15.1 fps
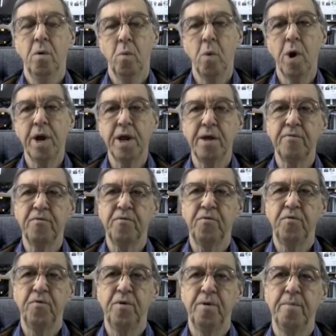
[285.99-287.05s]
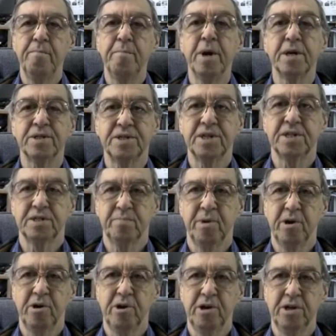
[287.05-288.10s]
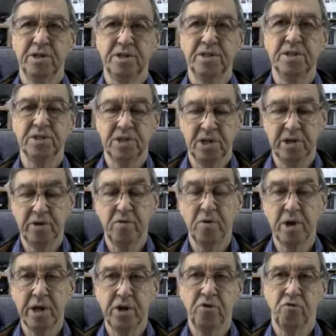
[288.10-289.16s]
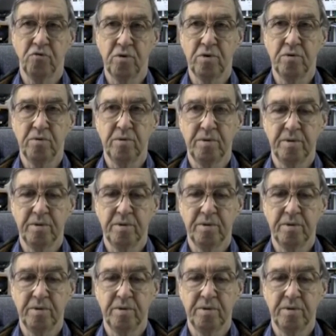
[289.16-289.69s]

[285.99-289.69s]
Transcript: What if Buck's experience is literally true?